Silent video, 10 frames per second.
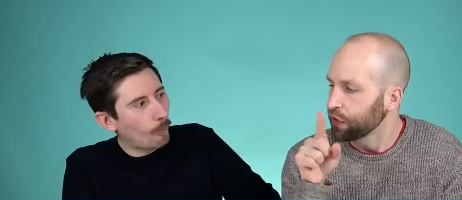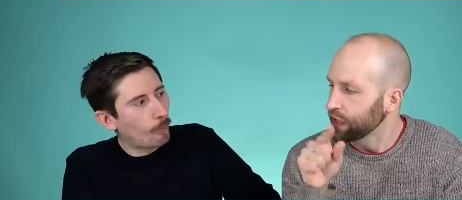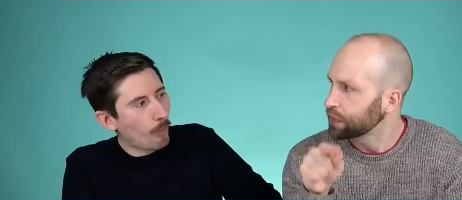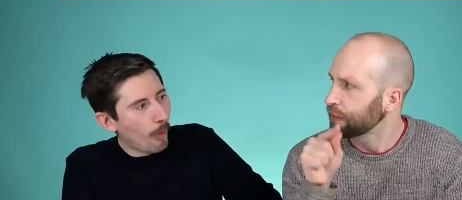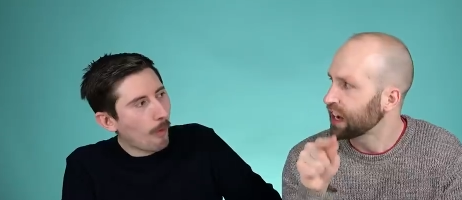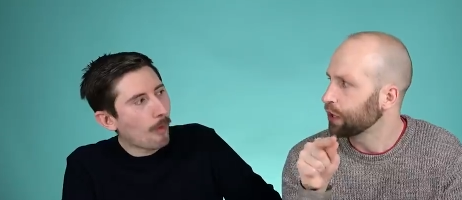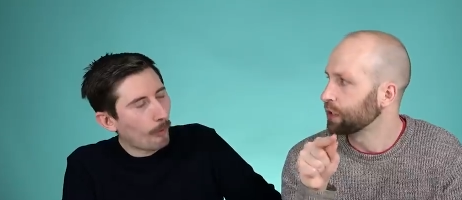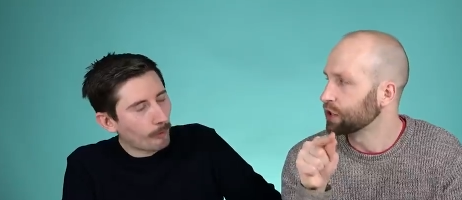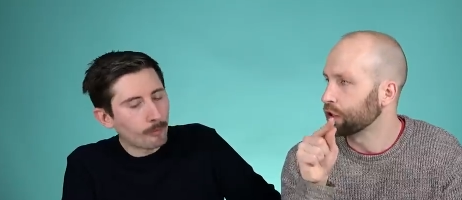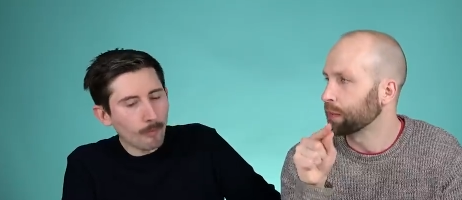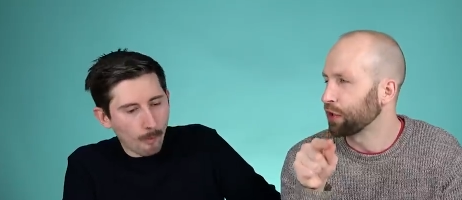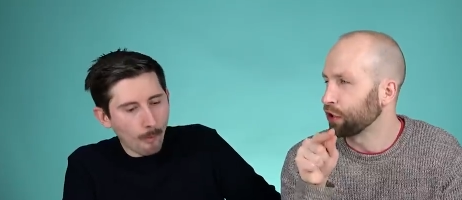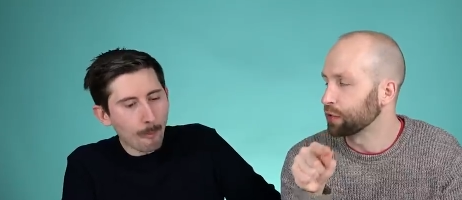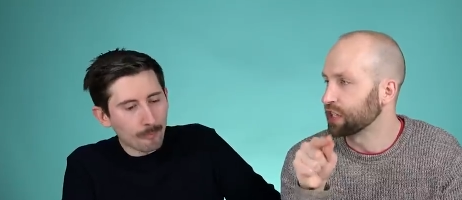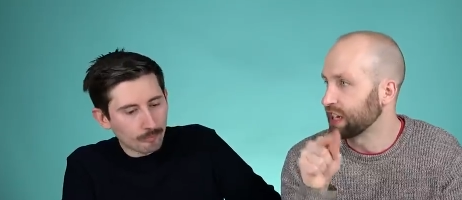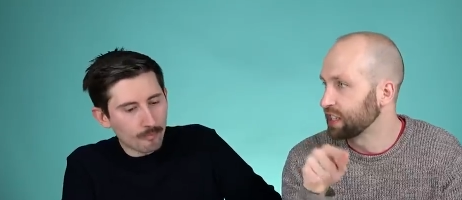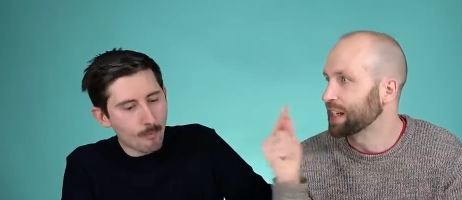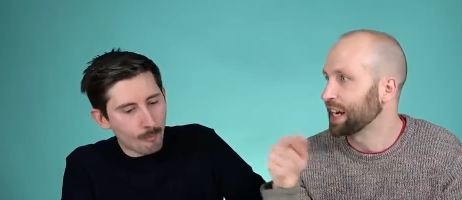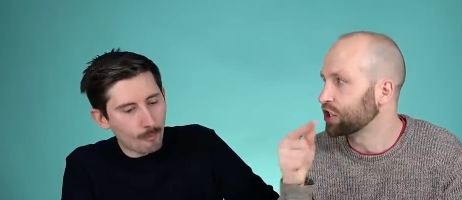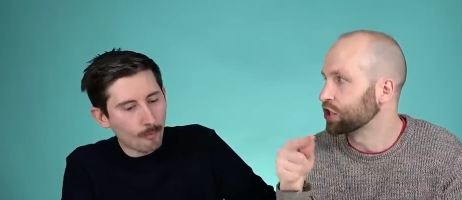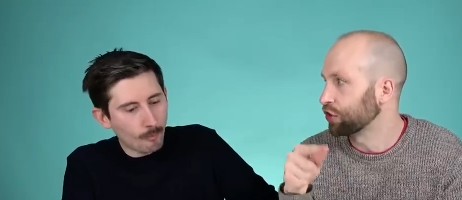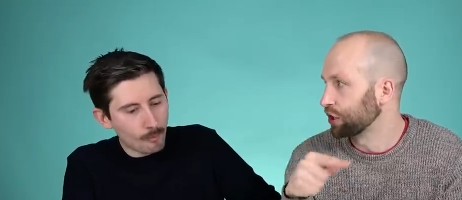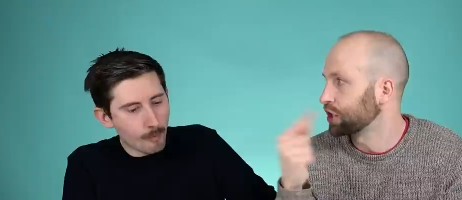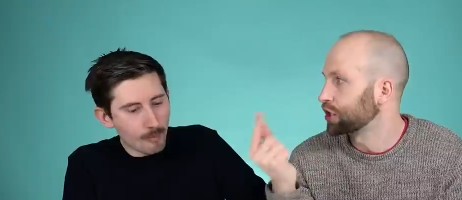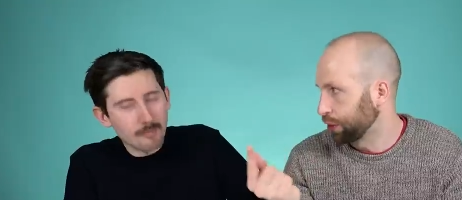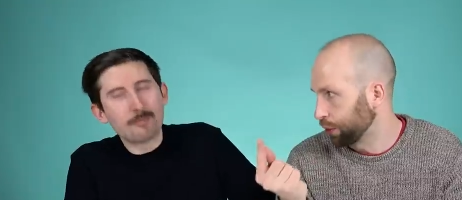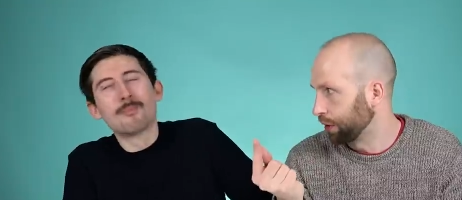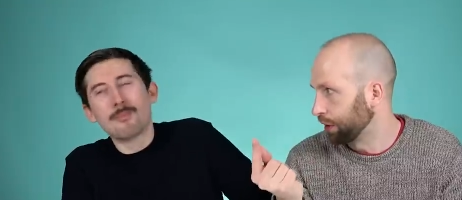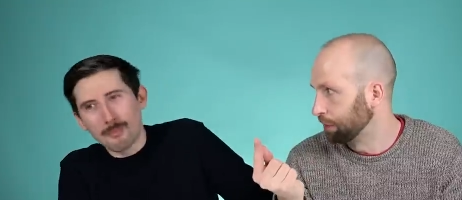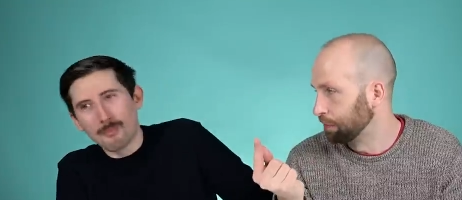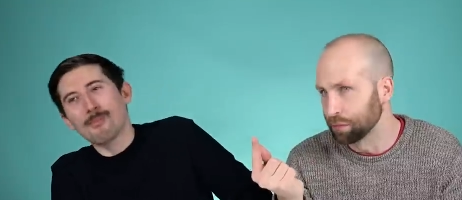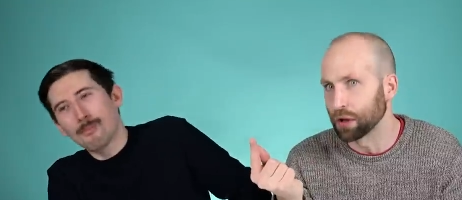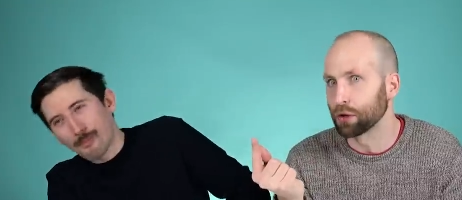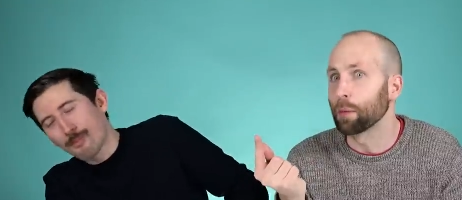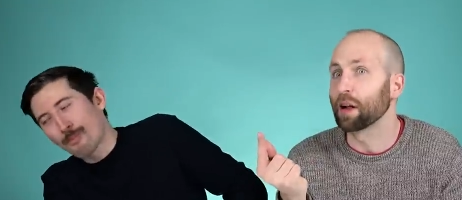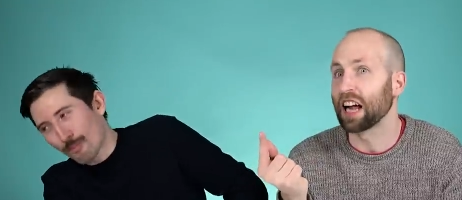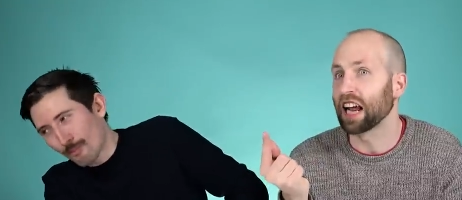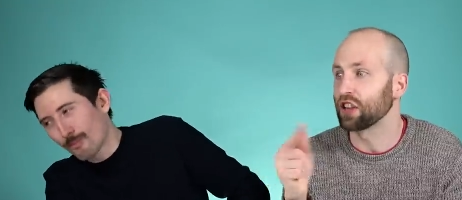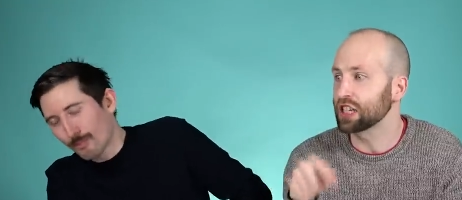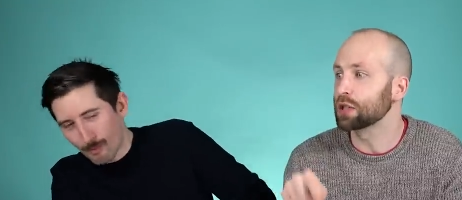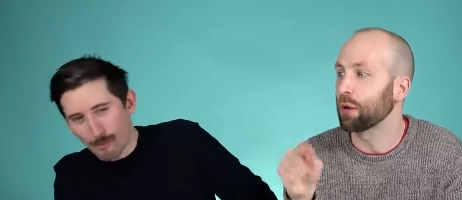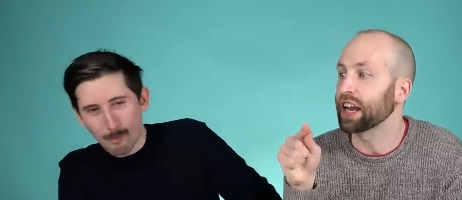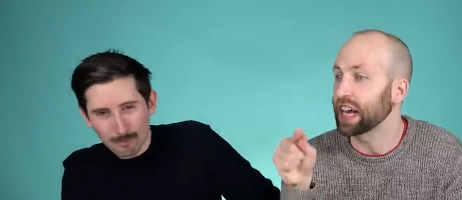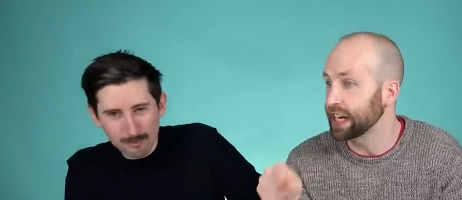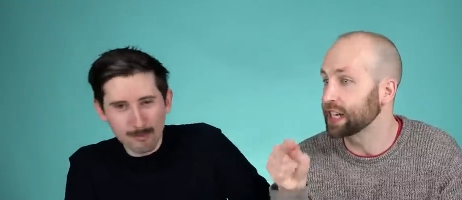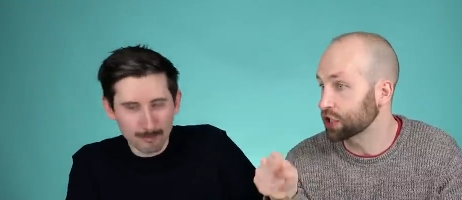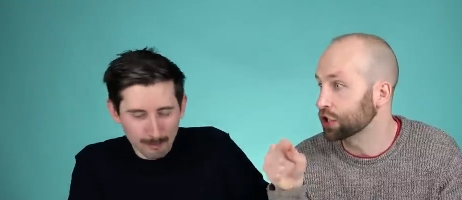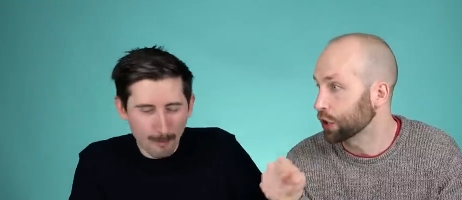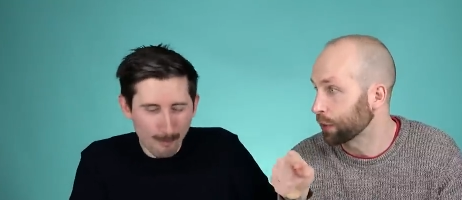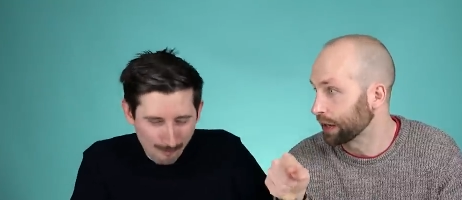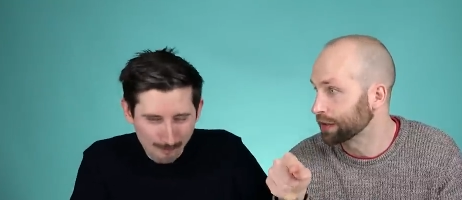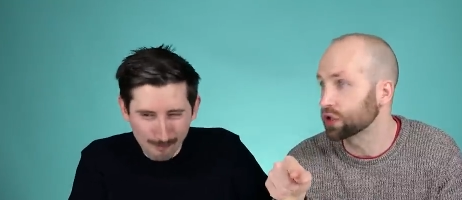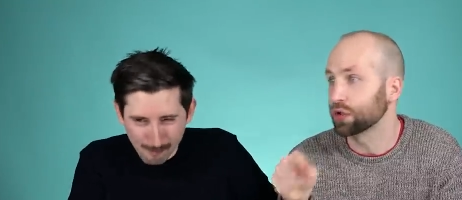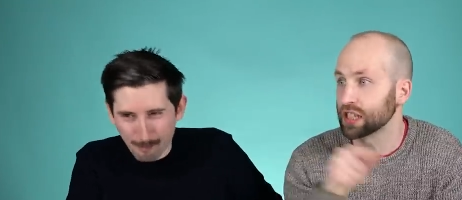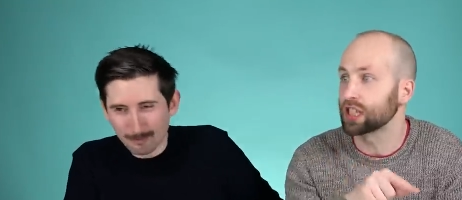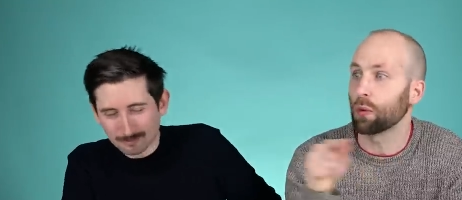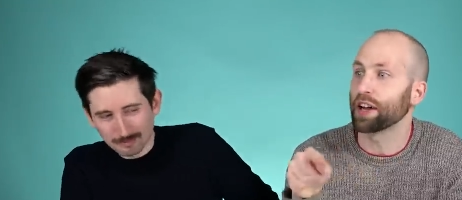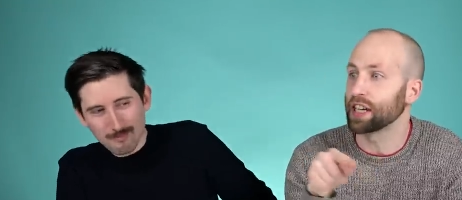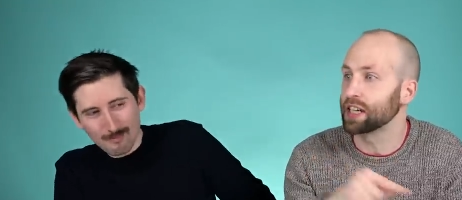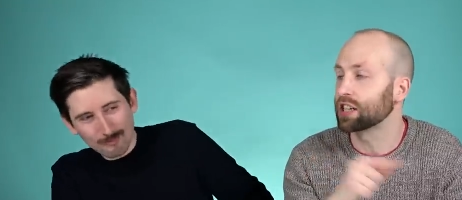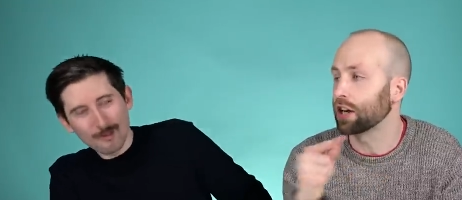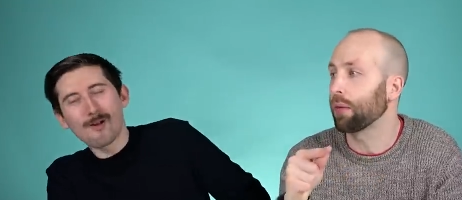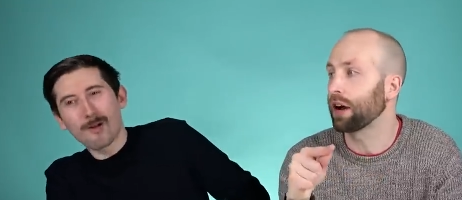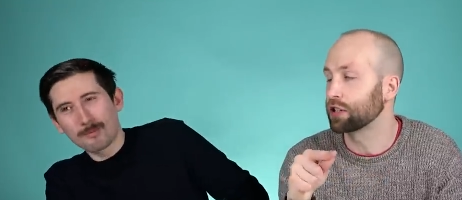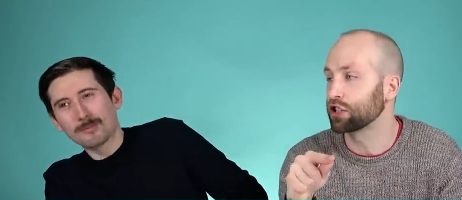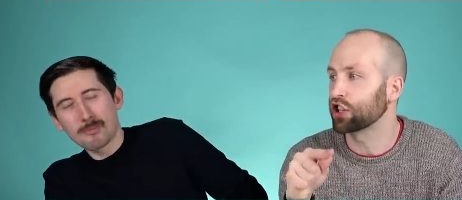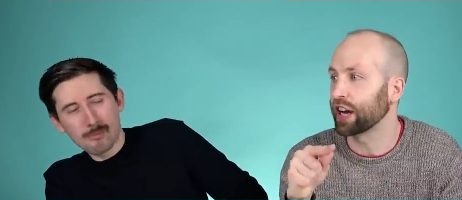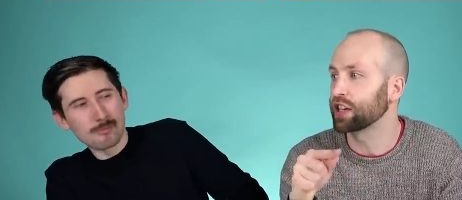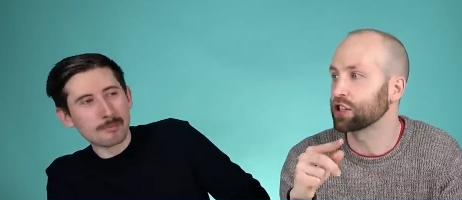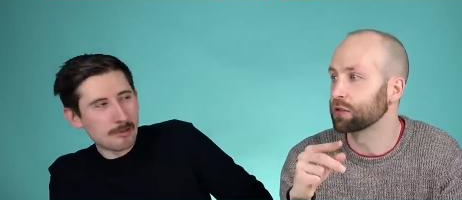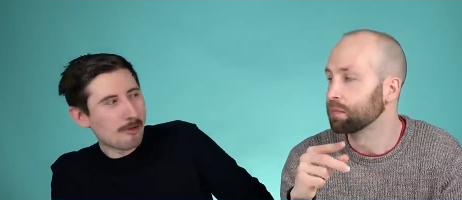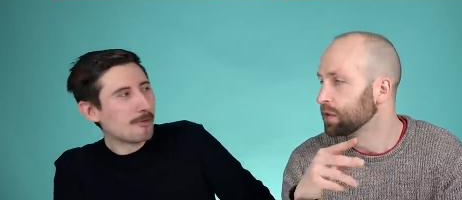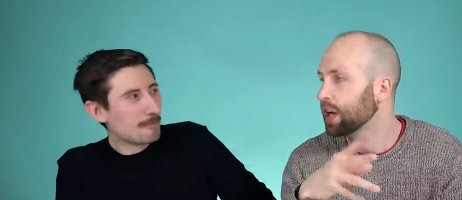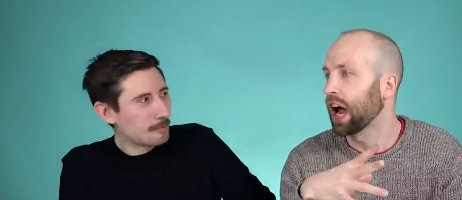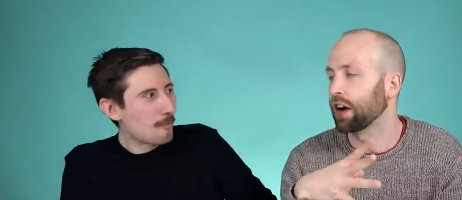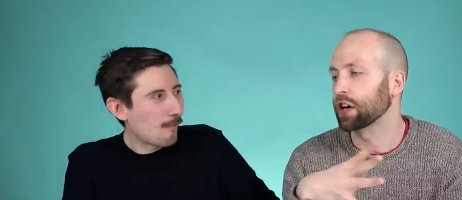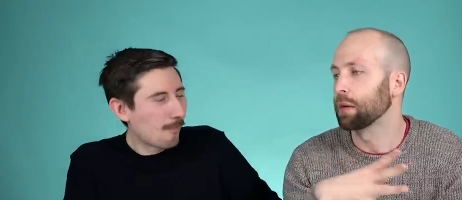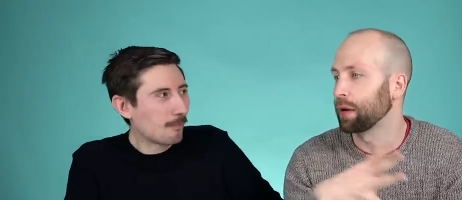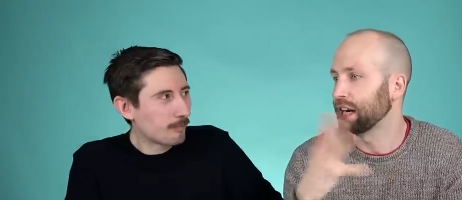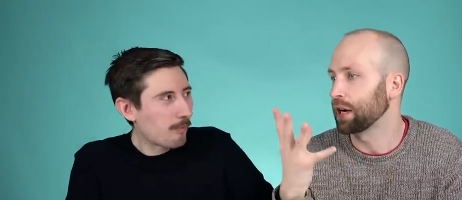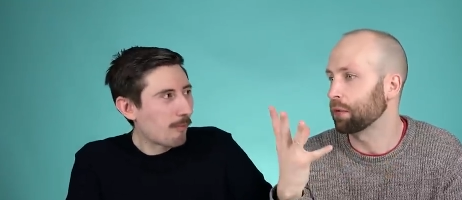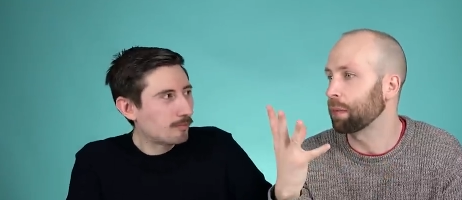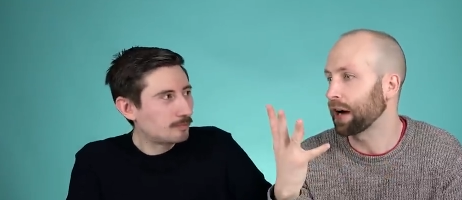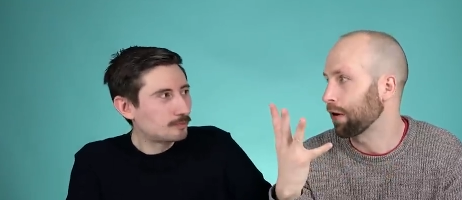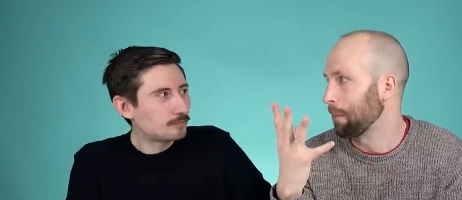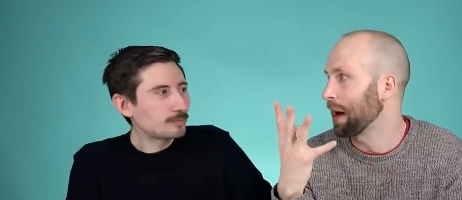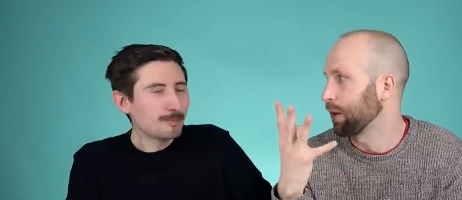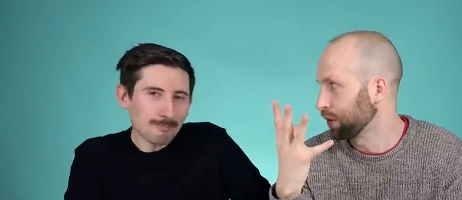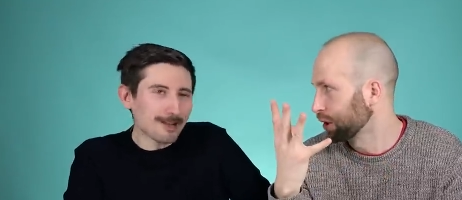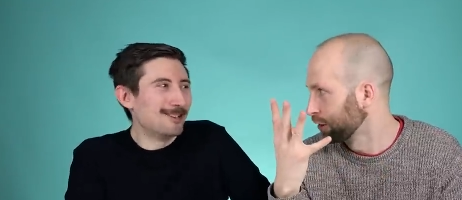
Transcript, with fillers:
Speaker 1: This video is going to be used in dentistry school. You can be like, this is what idiots are doing, so this is why you need to know how to change, how to completely repair a mouth.